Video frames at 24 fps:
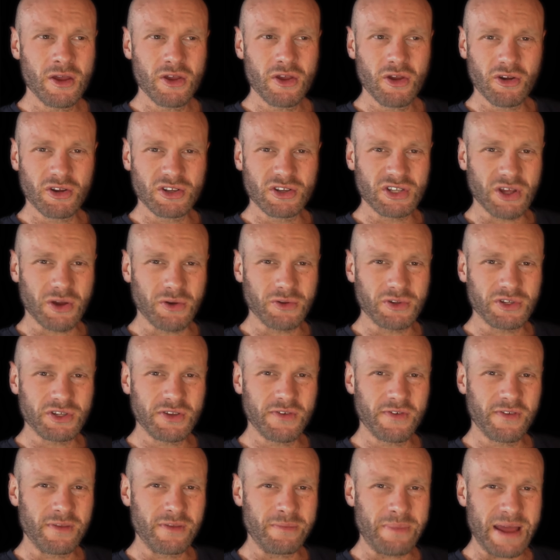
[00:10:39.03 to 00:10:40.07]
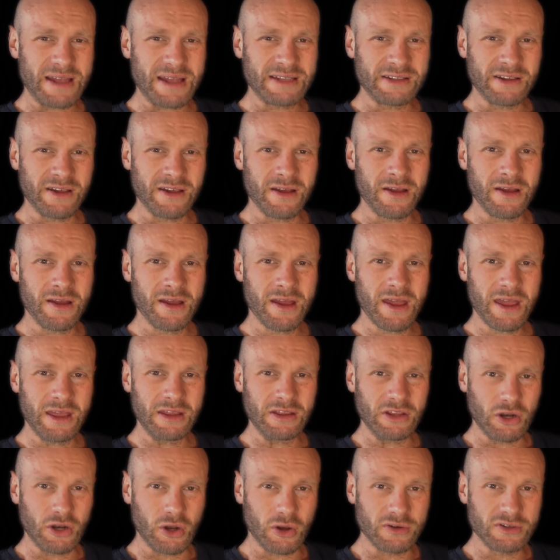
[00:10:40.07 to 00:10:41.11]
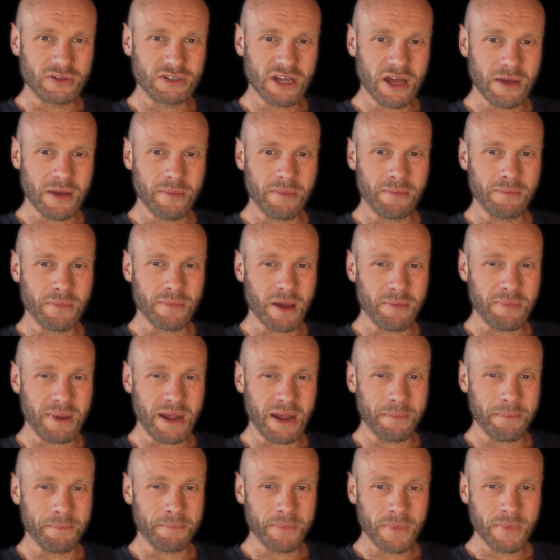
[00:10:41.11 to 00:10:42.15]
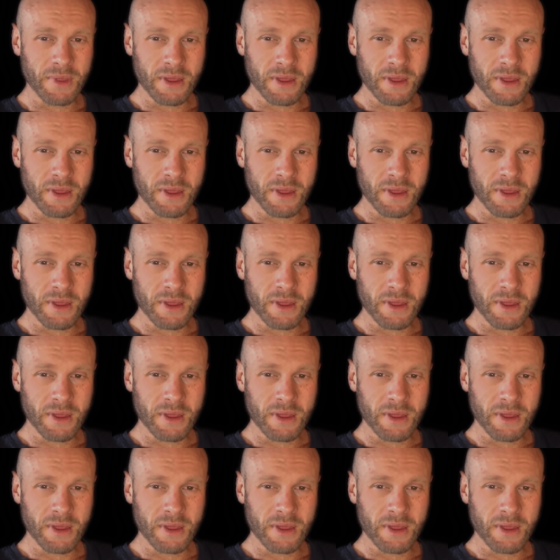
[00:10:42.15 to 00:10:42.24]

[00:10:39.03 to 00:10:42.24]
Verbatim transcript: your results for the better in the long term, in my opinion.